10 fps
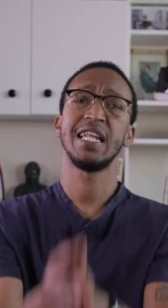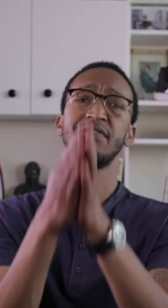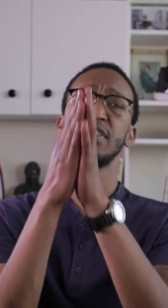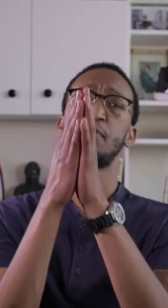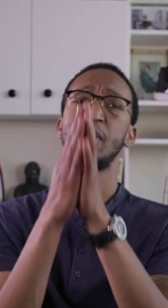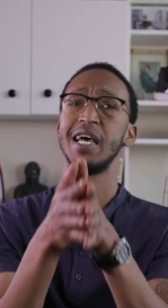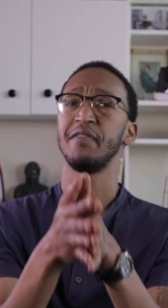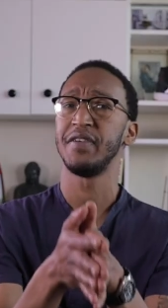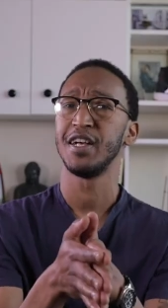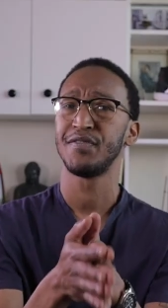leveled the
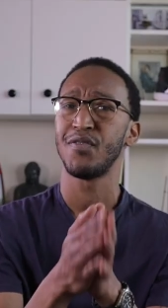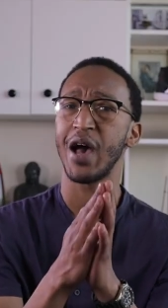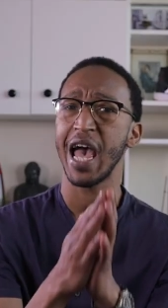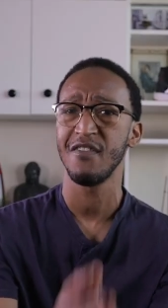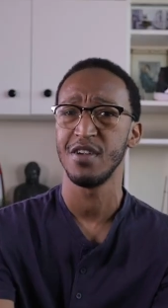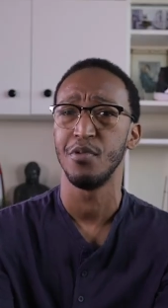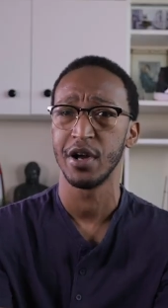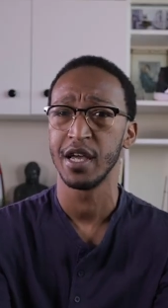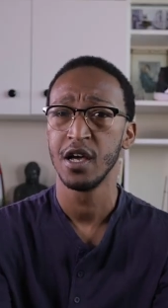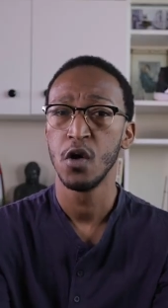playing field for
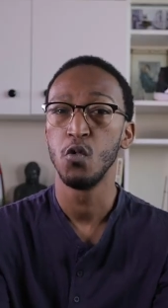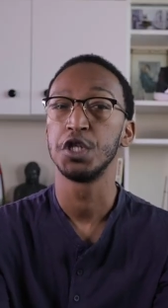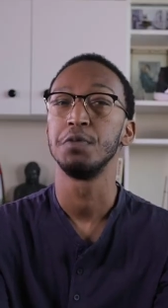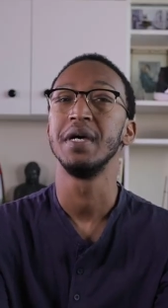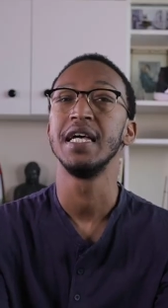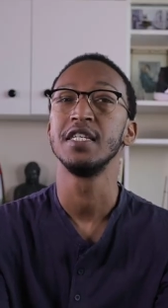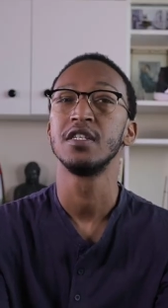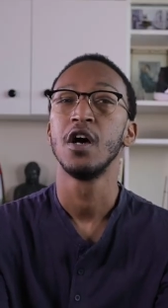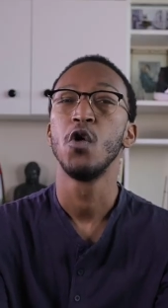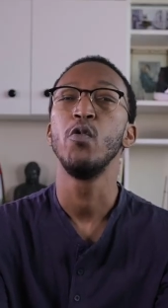everybody, which
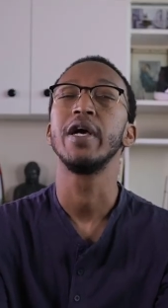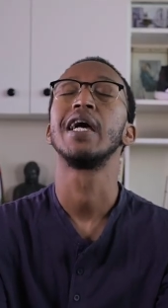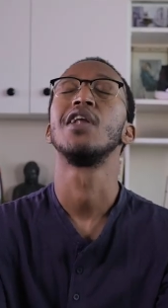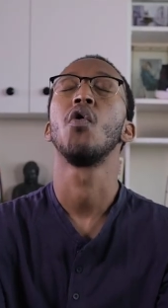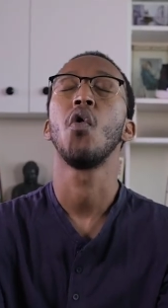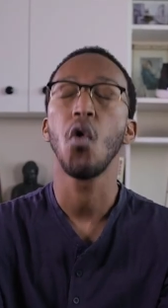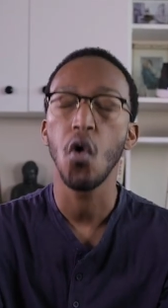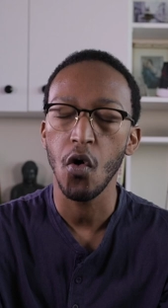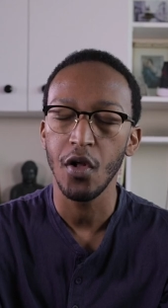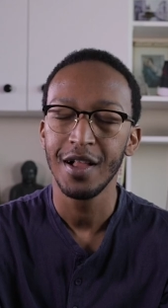means we can
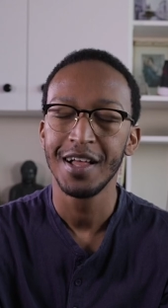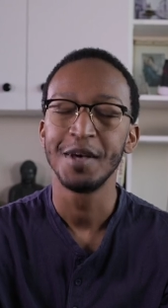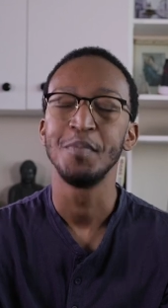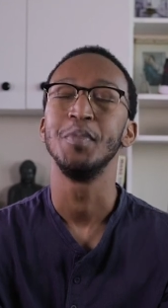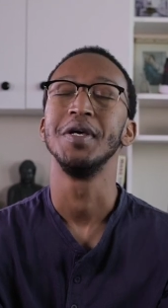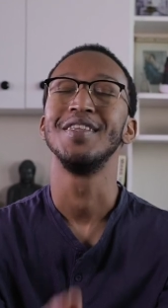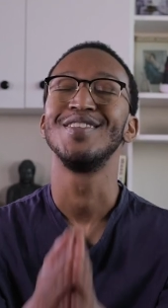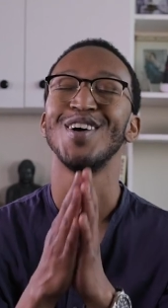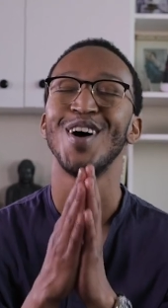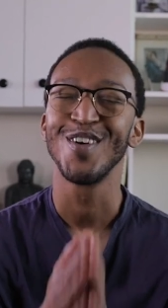all be
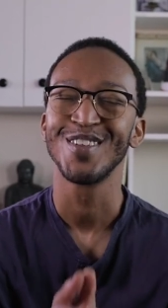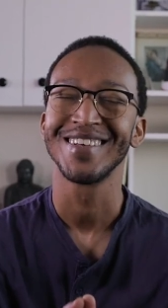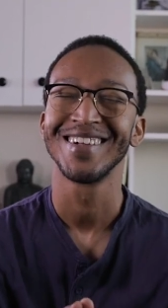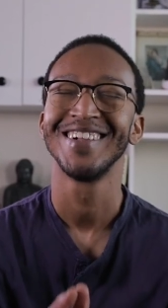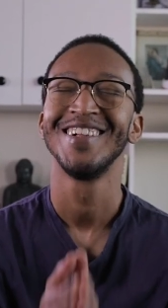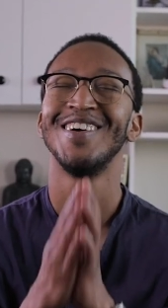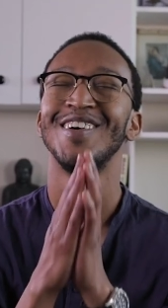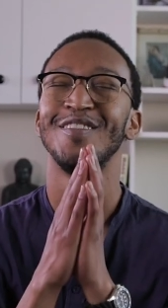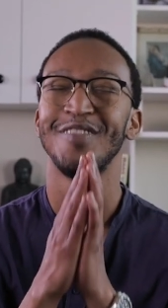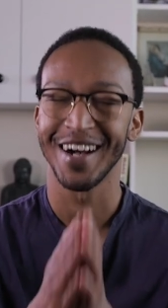total
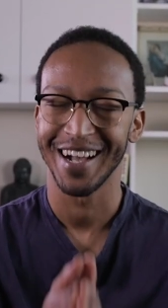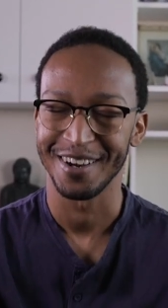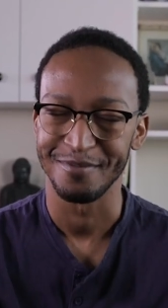fuck